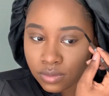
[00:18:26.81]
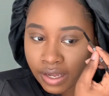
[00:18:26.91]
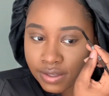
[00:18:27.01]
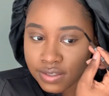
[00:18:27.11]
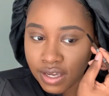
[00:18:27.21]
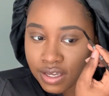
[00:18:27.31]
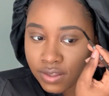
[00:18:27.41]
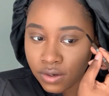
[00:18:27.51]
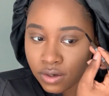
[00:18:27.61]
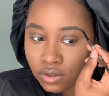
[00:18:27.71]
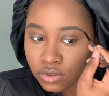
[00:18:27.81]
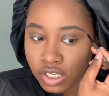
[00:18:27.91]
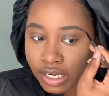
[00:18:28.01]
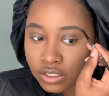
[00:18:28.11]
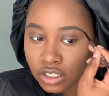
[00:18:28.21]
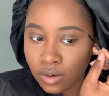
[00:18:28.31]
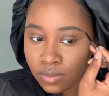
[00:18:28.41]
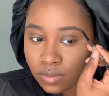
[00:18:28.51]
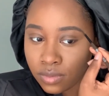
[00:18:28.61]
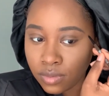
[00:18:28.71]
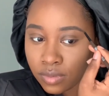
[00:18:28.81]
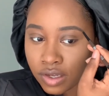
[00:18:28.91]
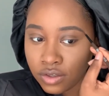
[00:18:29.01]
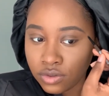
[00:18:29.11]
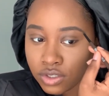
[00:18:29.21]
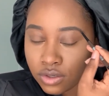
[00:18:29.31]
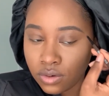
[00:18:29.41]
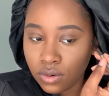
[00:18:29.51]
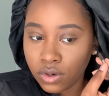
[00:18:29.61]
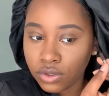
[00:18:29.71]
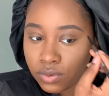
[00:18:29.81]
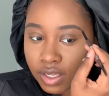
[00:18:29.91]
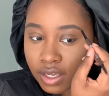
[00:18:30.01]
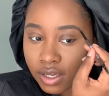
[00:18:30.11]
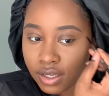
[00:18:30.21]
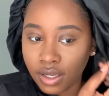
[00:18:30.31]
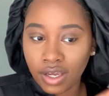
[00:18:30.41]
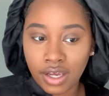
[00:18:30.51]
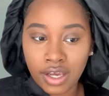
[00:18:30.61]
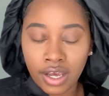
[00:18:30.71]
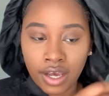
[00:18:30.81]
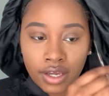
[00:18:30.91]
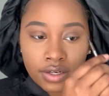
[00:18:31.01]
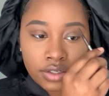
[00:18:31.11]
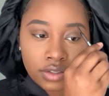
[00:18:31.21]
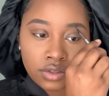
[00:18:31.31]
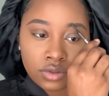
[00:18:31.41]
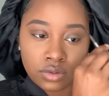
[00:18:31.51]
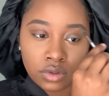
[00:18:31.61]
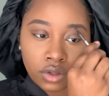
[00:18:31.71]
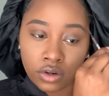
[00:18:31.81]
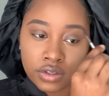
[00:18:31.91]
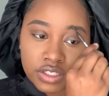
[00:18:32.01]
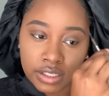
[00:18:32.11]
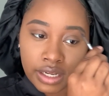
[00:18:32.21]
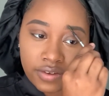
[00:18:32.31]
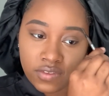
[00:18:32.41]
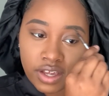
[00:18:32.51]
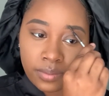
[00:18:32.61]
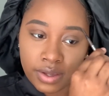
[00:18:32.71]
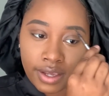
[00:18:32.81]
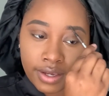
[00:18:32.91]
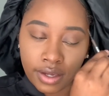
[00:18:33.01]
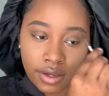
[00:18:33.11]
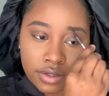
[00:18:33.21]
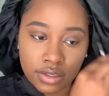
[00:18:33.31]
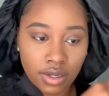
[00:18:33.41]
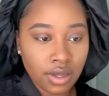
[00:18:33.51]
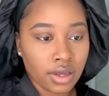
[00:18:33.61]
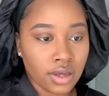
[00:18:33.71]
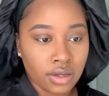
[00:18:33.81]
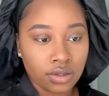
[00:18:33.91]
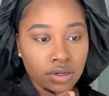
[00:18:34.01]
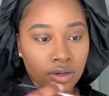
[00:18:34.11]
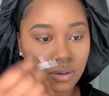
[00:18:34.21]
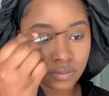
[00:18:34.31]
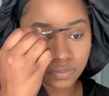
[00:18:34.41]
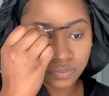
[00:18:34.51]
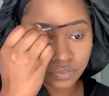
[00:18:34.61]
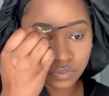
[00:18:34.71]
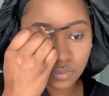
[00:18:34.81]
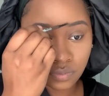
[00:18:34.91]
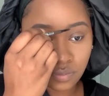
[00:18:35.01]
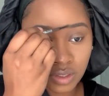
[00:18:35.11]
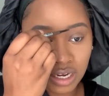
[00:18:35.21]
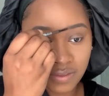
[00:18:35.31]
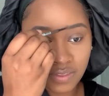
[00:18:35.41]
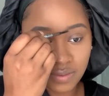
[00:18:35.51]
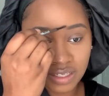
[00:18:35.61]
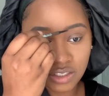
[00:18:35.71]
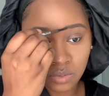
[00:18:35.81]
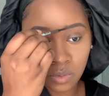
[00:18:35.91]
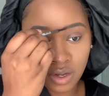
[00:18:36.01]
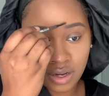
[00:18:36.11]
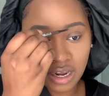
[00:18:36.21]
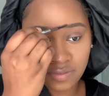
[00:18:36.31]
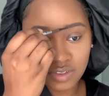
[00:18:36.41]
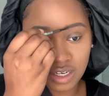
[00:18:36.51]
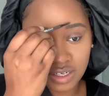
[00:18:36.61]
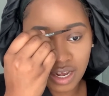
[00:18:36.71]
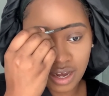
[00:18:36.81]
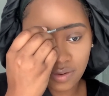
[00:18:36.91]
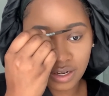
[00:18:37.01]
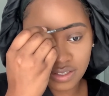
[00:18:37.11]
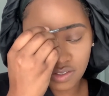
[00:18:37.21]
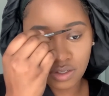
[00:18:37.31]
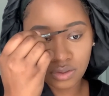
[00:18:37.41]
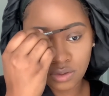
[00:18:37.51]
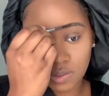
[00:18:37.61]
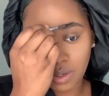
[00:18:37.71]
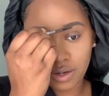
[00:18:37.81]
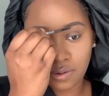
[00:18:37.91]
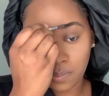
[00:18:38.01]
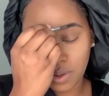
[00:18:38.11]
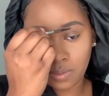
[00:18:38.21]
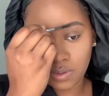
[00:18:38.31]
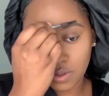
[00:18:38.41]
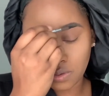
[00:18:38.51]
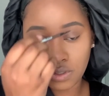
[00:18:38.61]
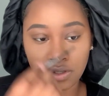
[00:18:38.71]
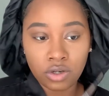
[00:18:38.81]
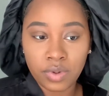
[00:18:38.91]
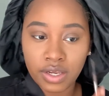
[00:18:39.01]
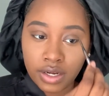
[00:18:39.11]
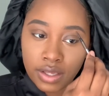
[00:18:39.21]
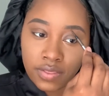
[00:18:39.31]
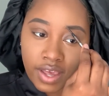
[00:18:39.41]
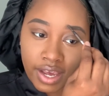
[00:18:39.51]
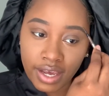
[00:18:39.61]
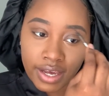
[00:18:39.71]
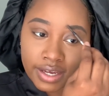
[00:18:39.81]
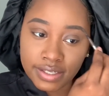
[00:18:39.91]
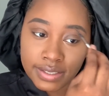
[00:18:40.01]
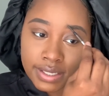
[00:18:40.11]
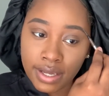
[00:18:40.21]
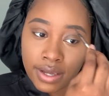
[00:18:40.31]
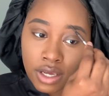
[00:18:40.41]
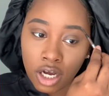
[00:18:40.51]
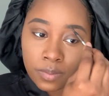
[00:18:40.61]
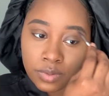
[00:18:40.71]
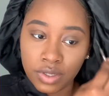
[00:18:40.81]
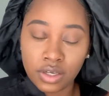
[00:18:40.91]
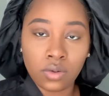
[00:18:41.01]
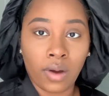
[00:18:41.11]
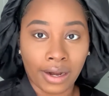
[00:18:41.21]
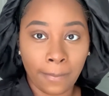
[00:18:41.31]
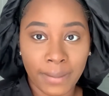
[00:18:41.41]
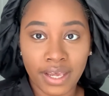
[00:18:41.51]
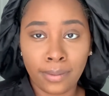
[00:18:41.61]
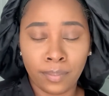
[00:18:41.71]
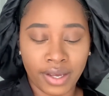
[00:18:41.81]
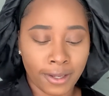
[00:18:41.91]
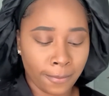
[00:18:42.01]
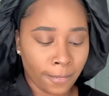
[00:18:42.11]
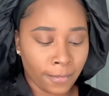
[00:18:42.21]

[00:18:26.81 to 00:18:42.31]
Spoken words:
like, say either you change them and you do, or you can't, and you learn to love them. And, you know, I think that's what I've done now, and I still use my coping with YouTube, and that has helped me quite a bit. But